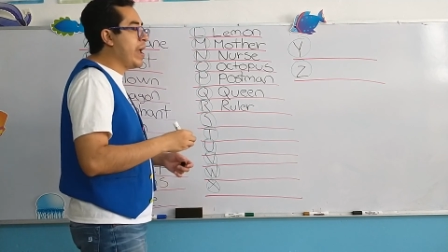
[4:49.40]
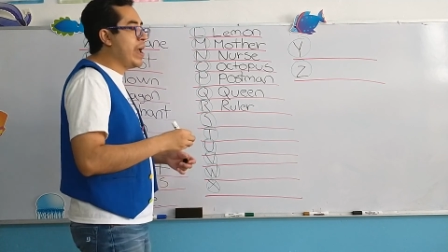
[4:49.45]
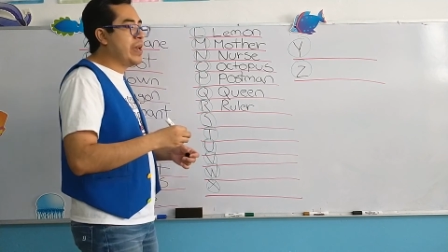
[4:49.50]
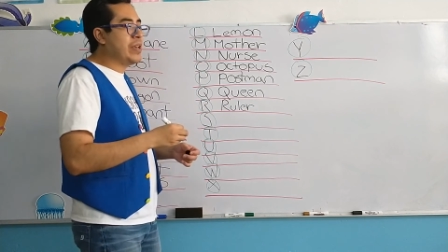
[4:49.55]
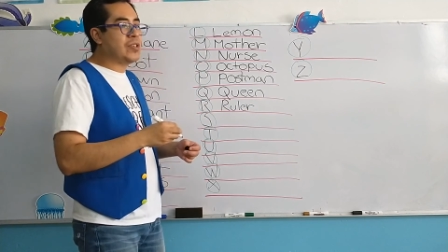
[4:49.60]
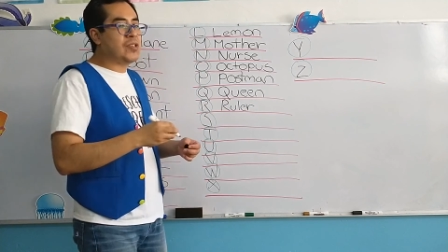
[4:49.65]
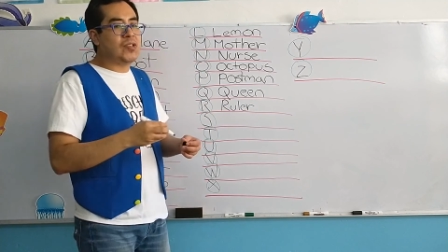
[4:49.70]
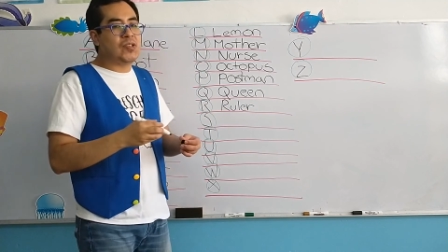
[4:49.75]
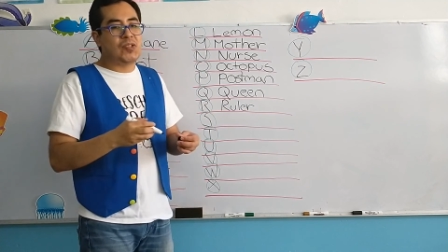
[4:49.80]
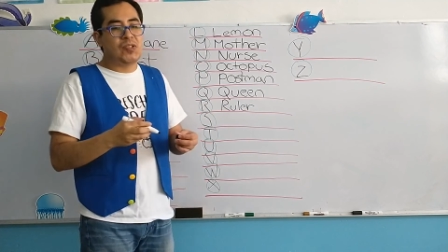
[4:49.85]

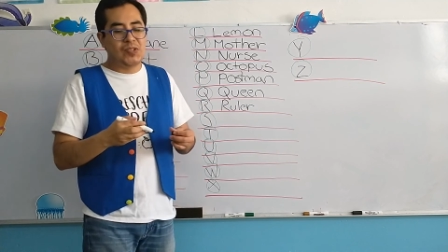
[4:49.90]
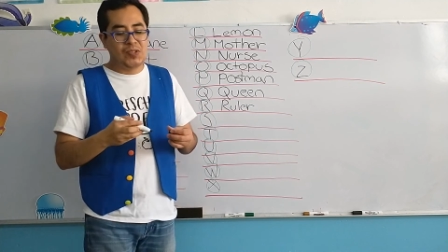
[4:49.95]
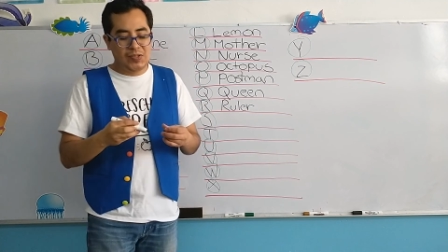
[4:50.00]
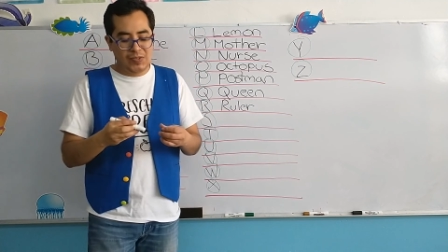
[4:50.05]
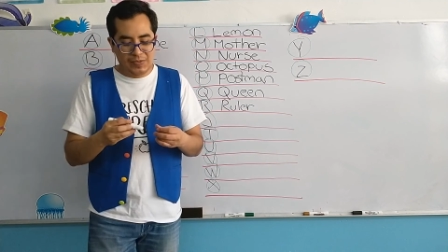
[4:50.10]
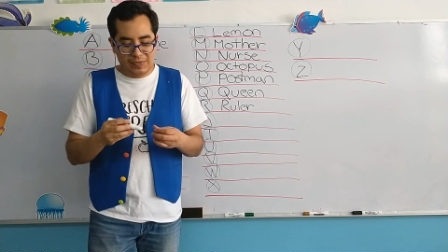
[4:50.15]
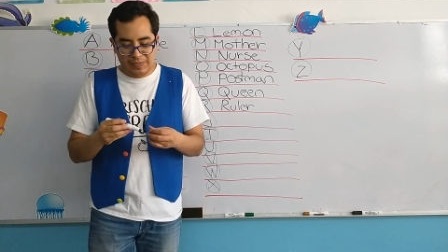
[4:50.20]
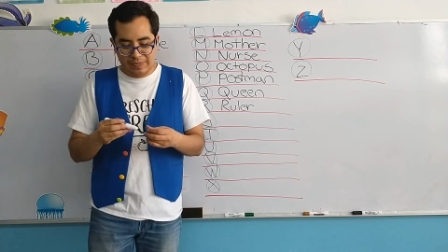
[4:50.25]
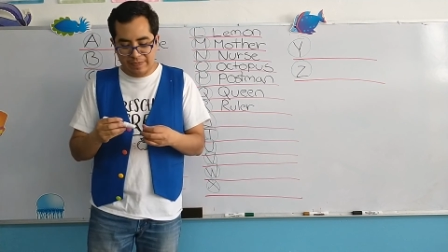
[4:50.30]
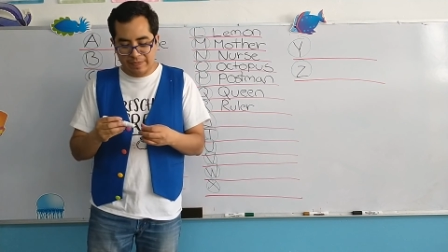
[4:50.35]

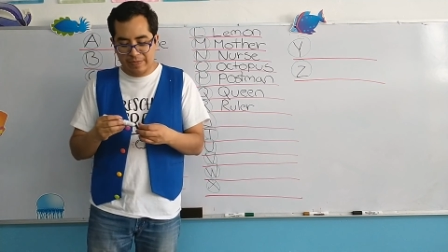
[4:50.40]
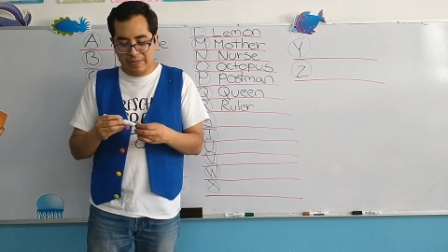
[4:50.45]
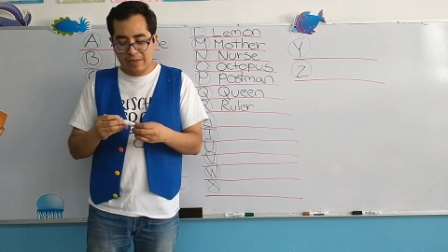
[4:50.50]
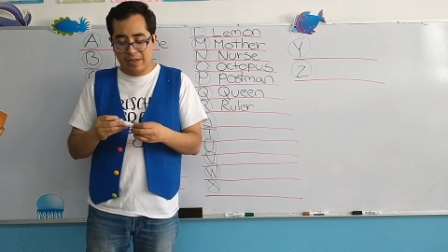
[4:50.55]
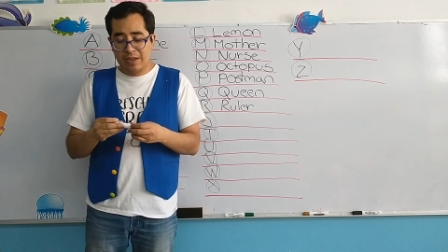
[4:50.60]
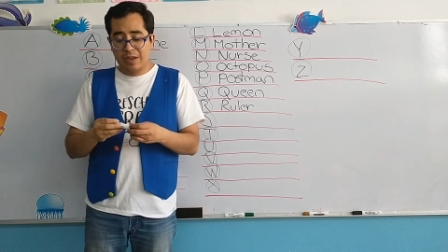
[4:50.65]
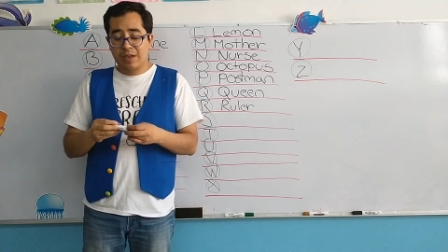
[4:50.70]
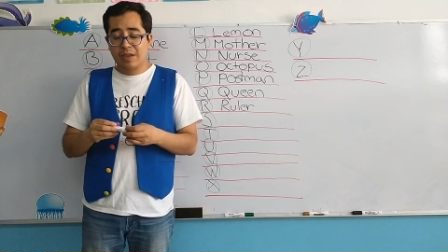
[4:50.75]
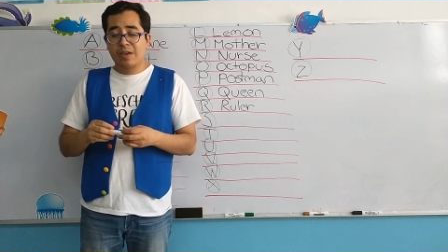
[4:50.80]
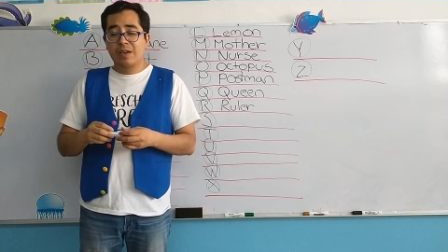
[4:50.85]
S.
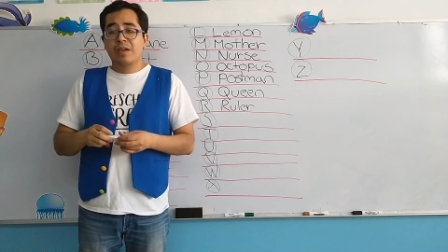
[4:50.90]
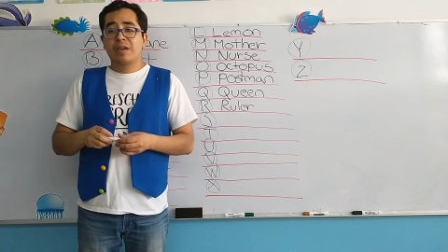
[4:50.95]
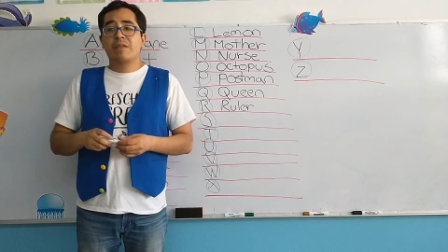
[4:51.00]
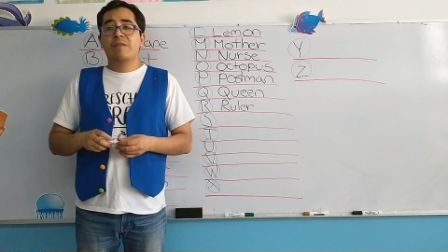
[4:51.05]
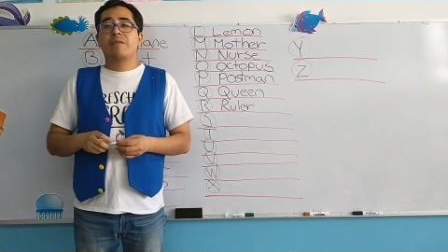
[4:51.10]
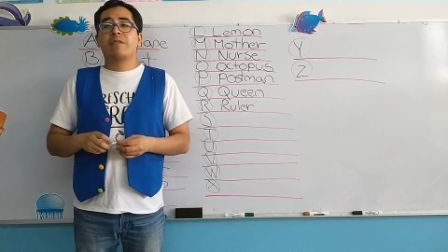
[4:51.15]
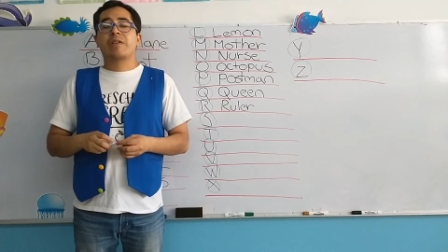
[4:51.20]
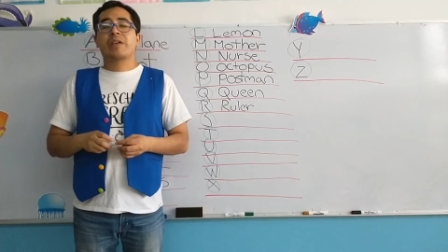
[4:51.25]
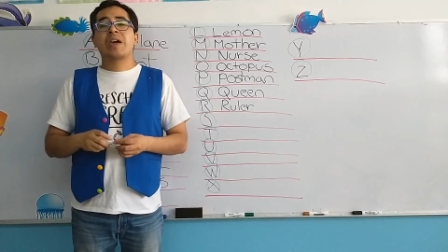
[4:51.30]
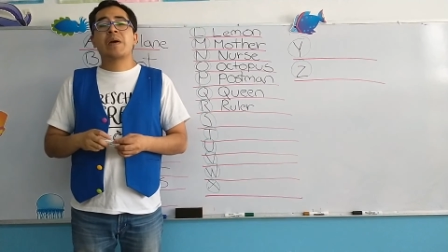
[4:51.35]

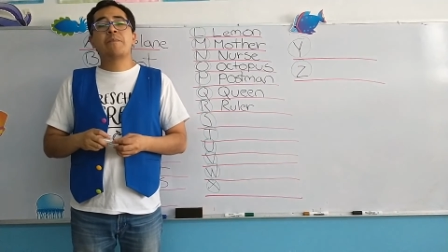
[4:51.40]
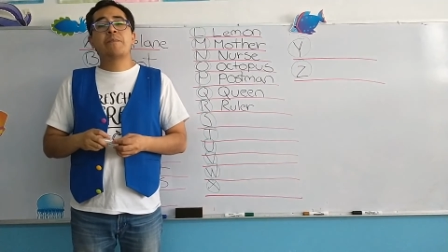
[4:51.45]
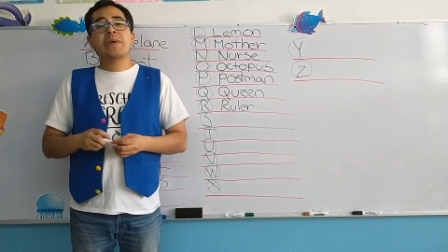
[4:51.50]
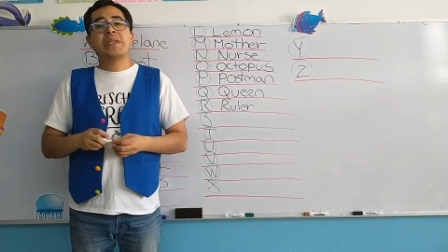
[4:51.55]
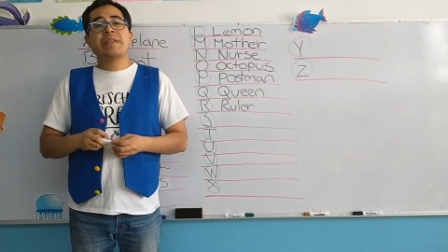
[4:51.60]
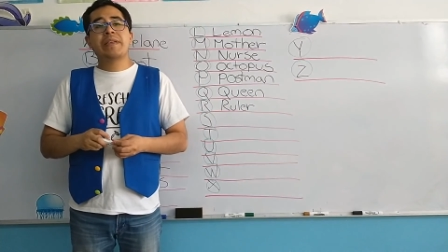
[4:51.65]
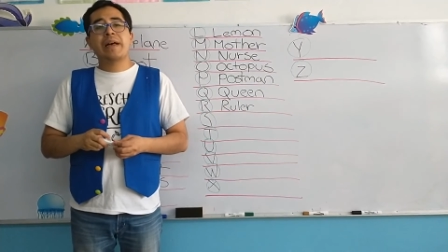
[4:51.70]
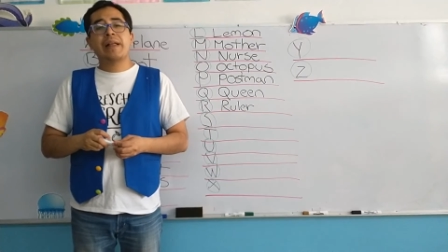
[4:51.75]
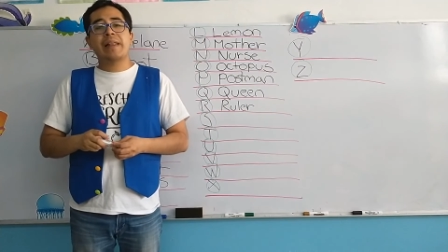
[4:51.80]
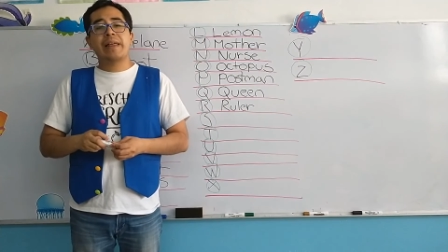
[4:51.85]
For
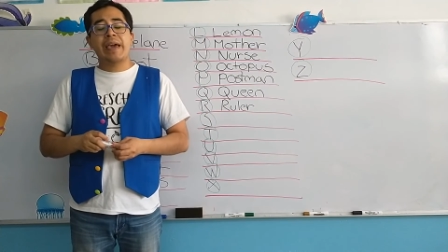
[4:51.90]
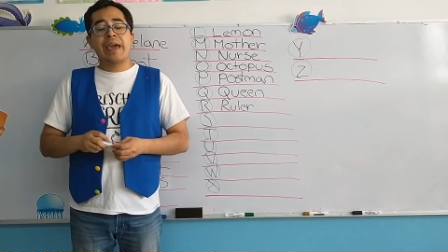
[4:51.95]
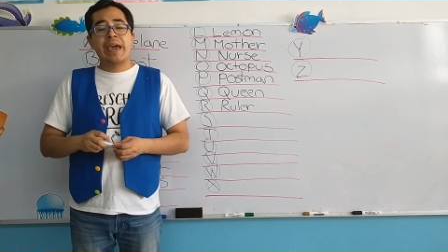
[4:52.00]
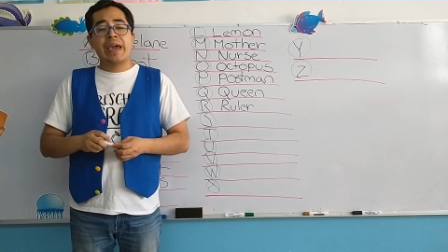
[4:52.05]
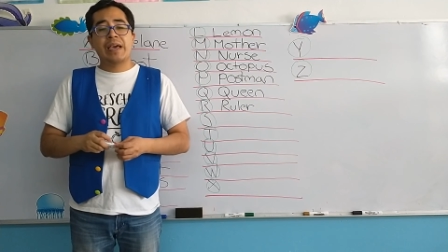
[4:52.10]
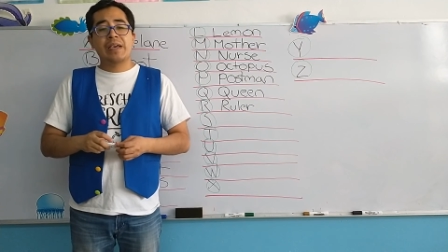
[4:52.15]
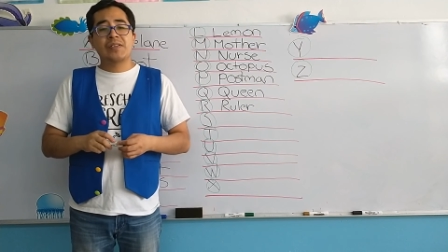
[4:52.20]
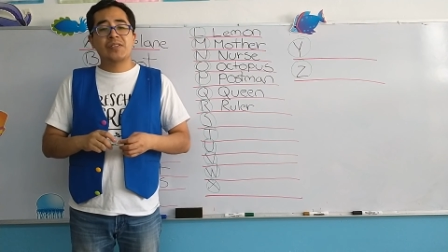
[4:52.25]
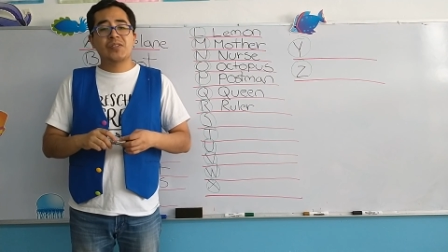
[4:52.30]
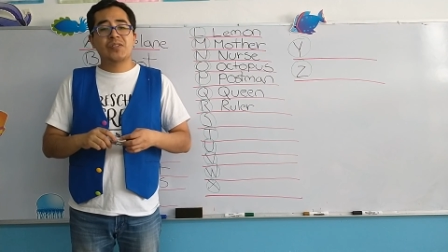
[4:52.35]
capital
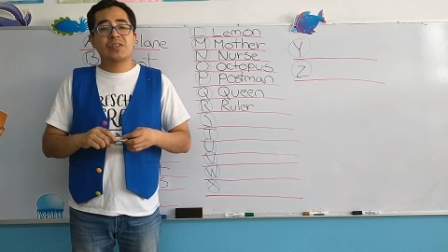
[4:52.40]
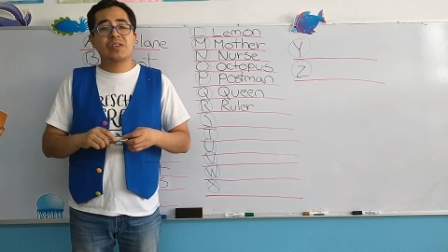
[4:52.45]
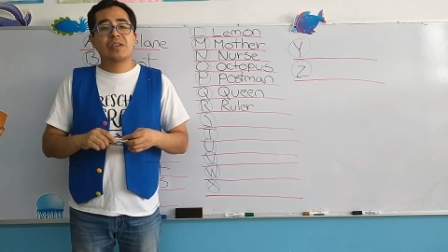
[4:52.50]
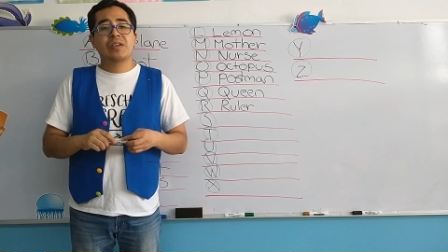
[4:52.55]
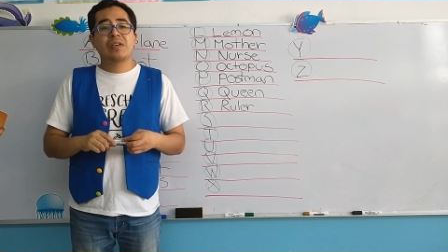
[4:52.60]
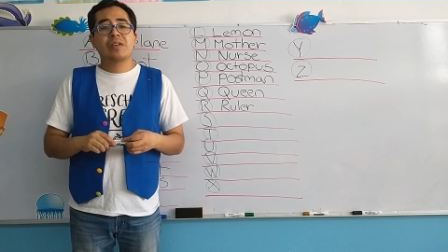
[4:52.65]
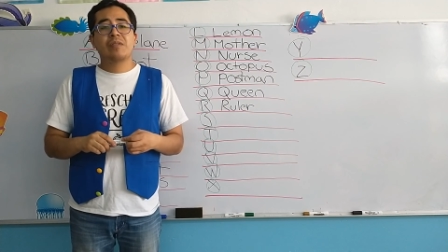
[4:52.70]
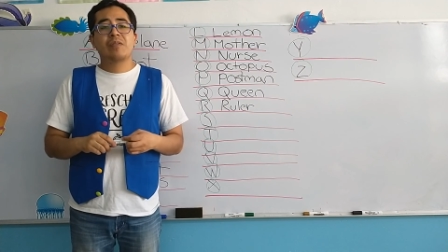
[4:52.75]
S,